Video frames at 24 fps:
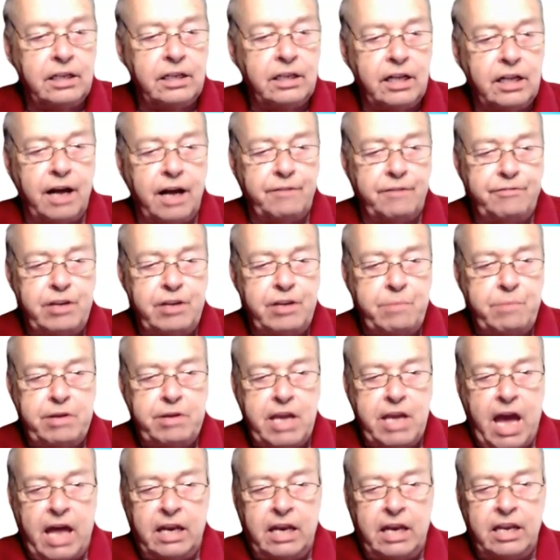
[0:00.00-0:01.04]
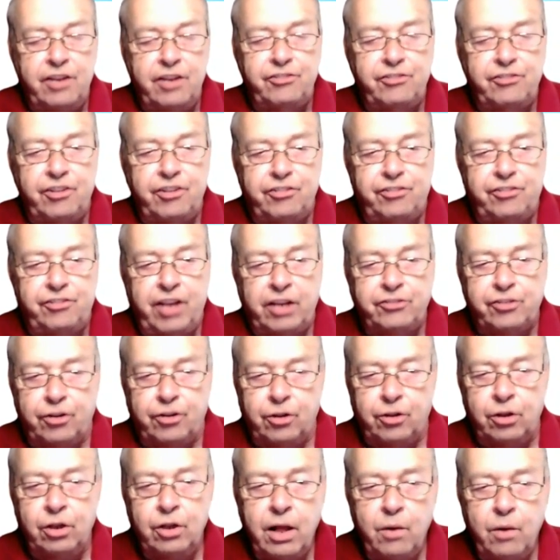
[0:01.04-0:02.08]
A VPN is
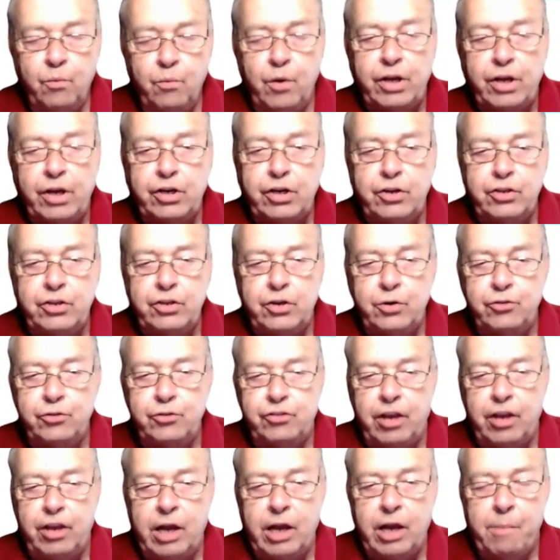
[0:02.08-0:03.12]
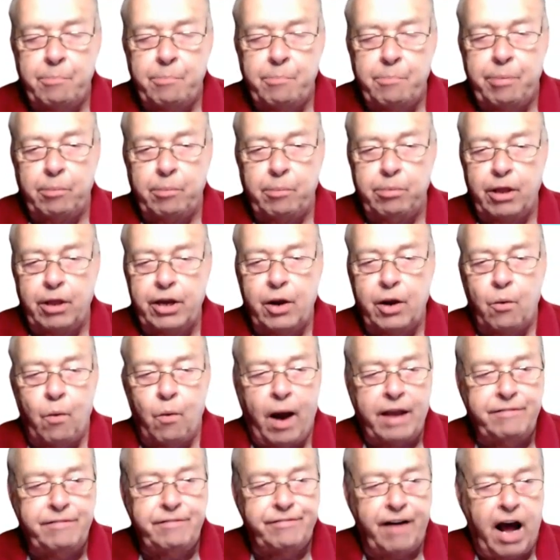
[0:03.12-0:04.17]
essential when you're using public
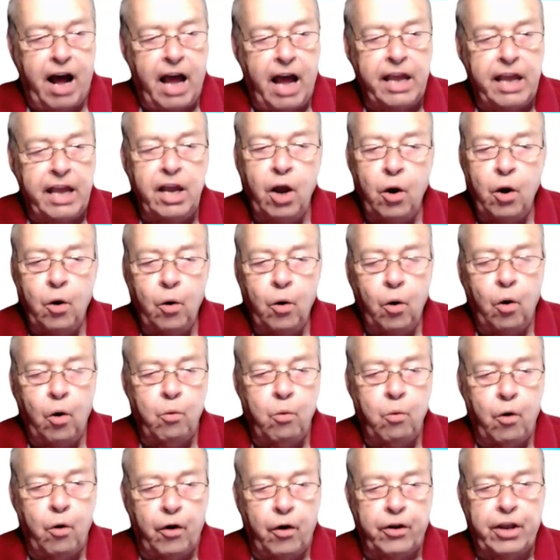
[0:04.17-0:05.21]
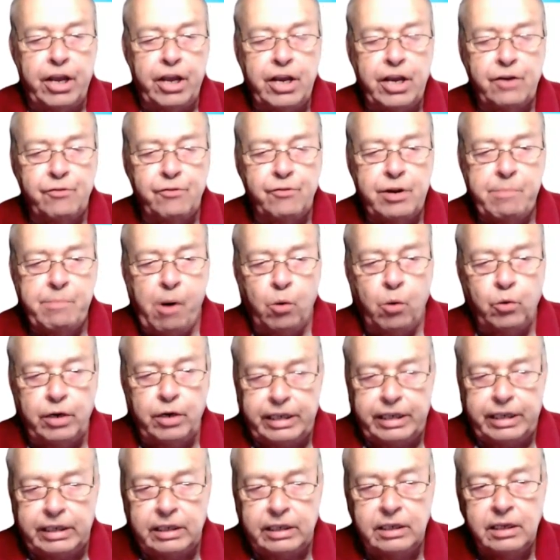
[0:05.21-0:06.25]
Wi-Fi or working
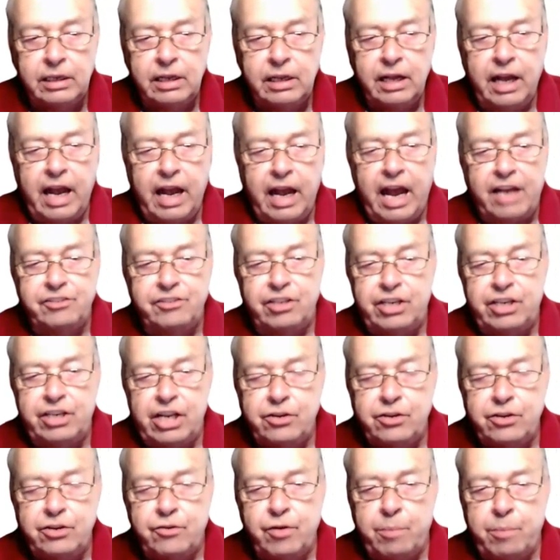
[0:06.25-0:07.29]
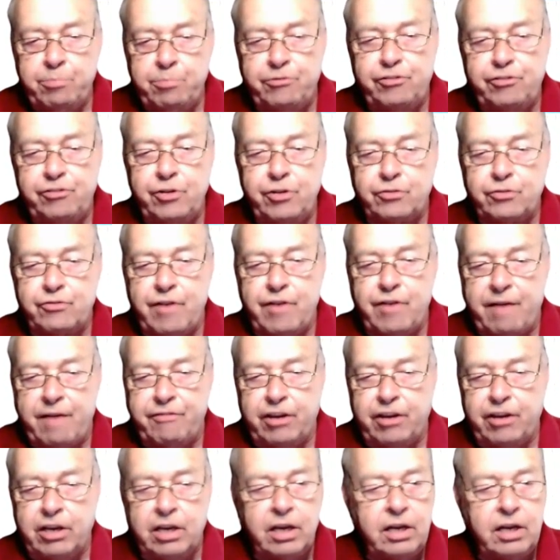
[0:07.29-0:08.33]
remotely, as it encrypts your
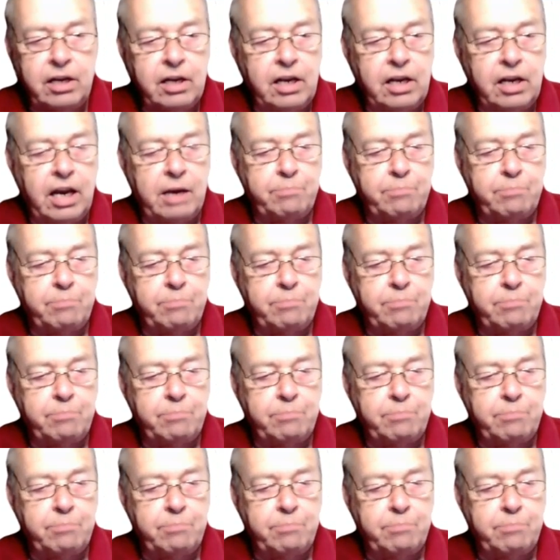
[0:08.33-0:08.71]
traffic and